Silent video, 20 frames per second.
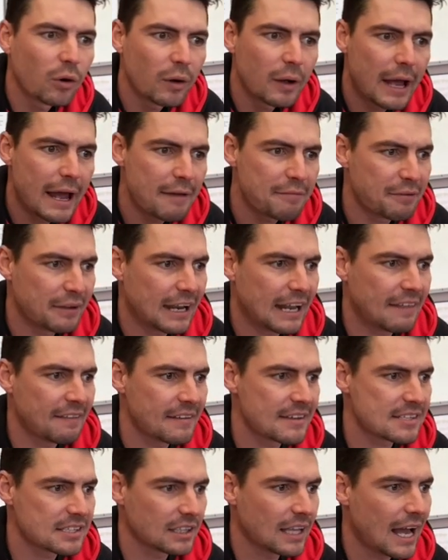effort in
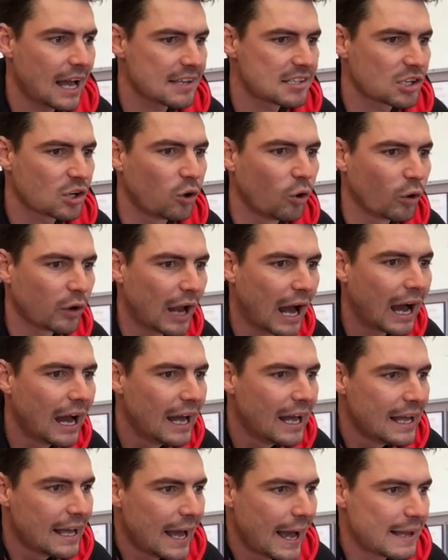this last quarter
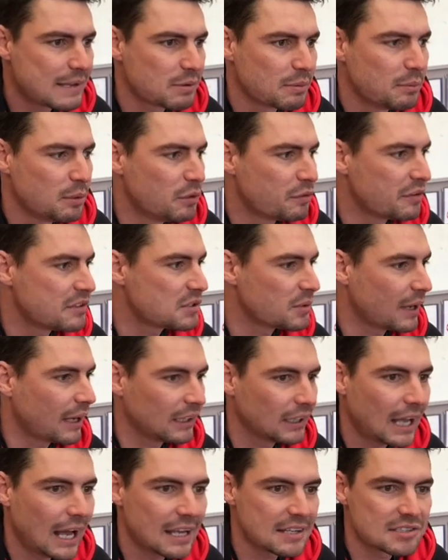as we move into our
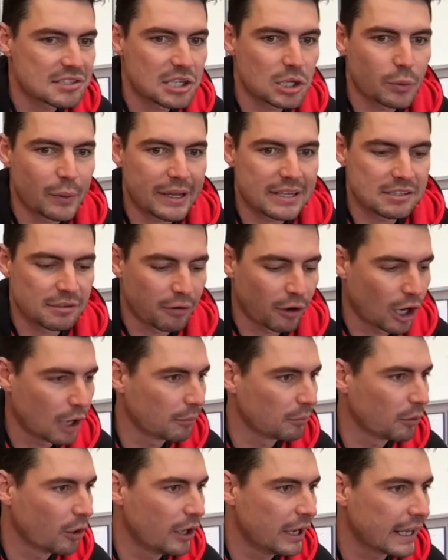last 2 weeks of
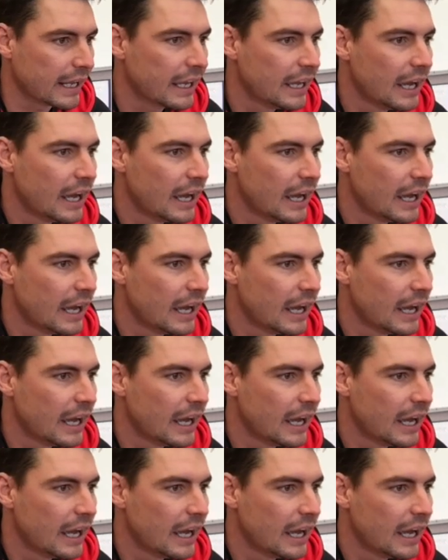home learning.